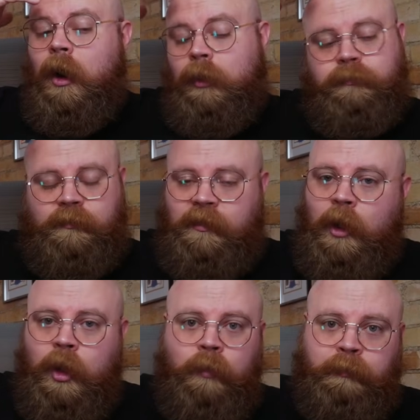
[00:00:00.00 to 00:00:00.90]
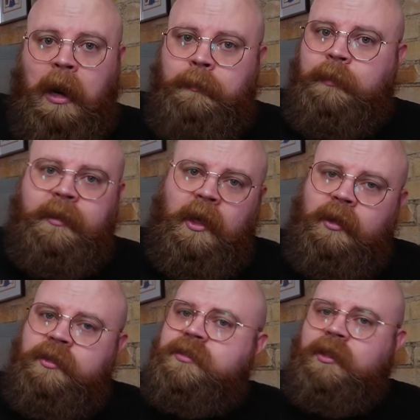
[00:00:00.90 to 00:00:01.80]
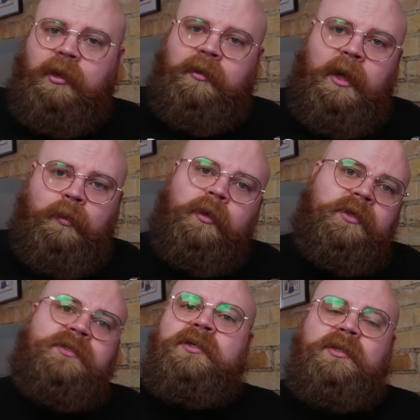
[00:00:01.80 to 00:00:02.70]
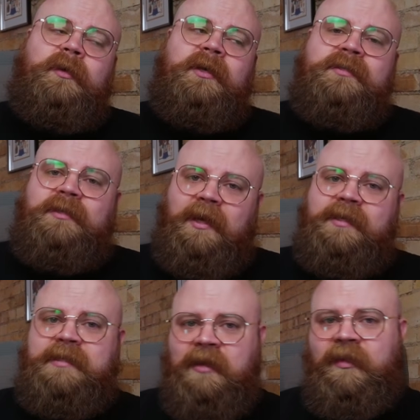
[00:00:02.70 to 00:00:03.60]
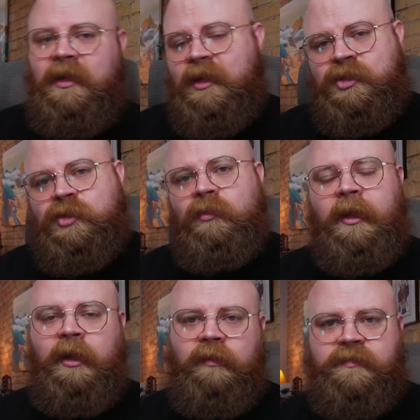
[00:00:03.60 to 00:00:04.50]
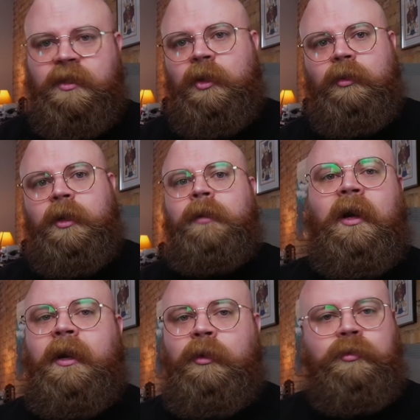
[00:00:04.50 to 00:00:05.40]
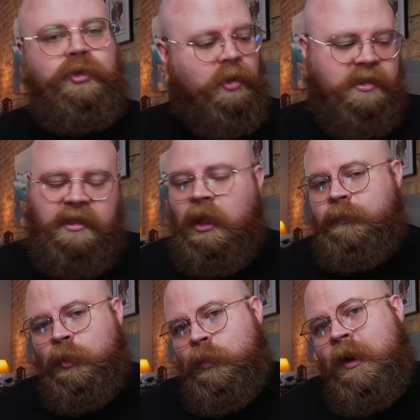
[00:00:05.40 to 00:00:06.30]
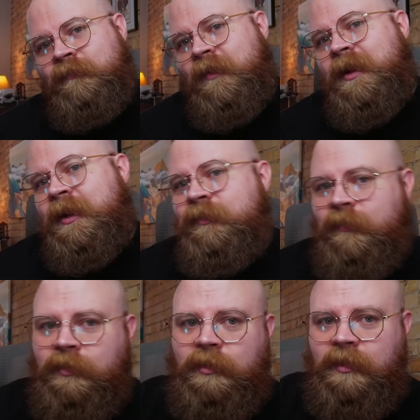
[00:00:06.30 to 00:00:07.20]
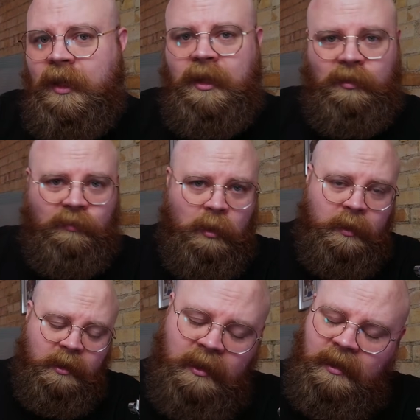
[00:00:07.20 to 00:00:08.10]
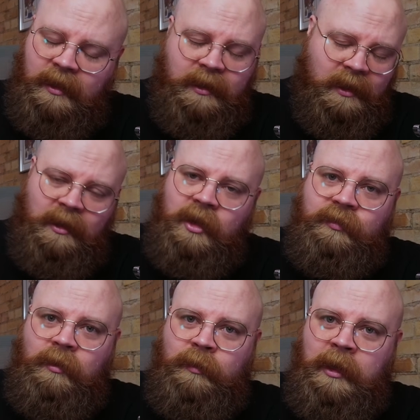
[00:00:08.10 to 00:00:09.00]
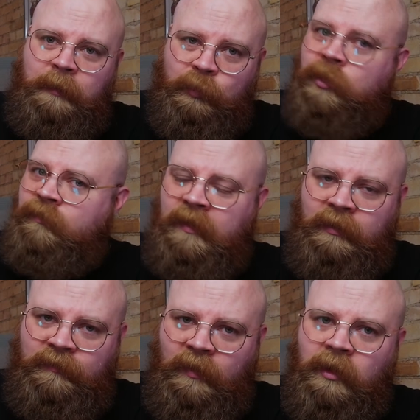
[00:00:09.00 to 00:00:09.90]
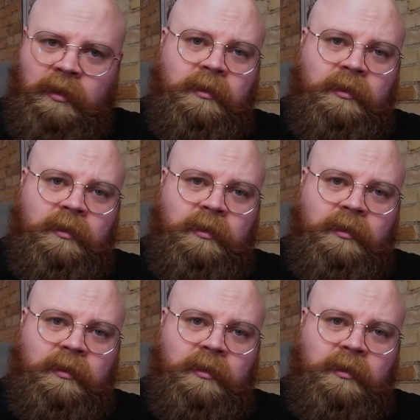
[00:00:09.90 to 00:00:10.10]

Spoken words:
are, probably on unsecured networks, so it is nice having an extra layer of security. I don't trust airport Wi-Fi any further than I can throw it, and I cannot throw an airport very far.